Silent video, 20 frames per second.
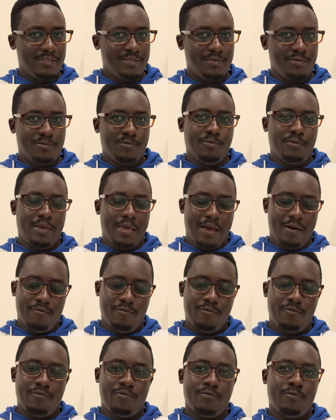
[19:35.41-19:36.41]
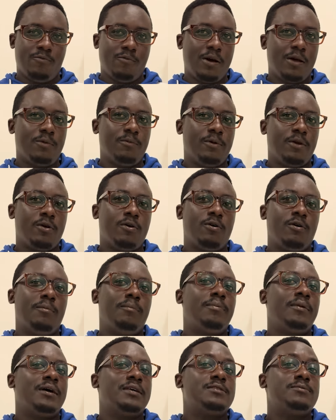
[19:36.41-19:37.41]
We have one we call
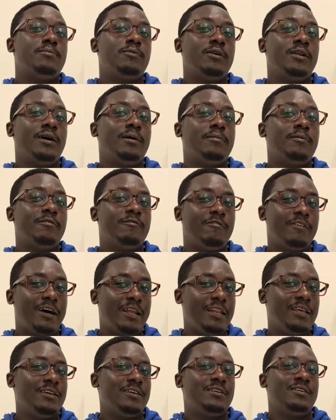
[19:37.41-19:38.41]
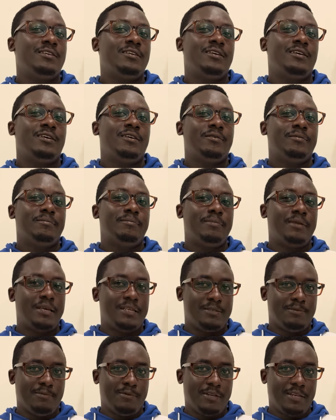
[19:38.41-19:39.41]
Plasmodium ovale,
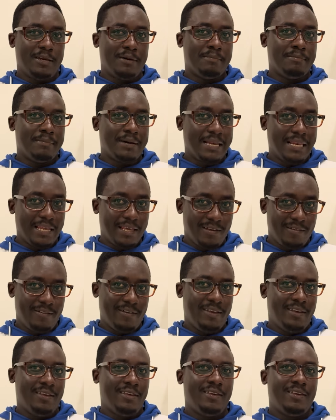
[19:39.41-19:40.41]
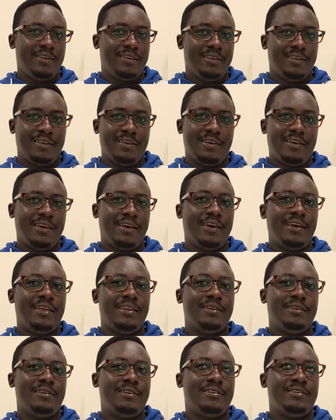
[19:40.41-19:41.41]
Plasmodium malariae,
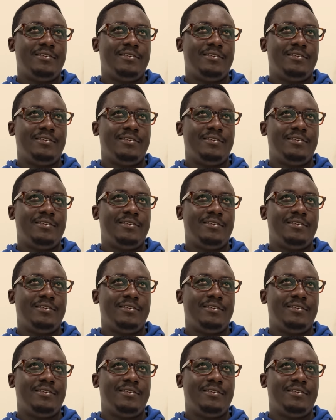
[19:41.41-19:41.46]
and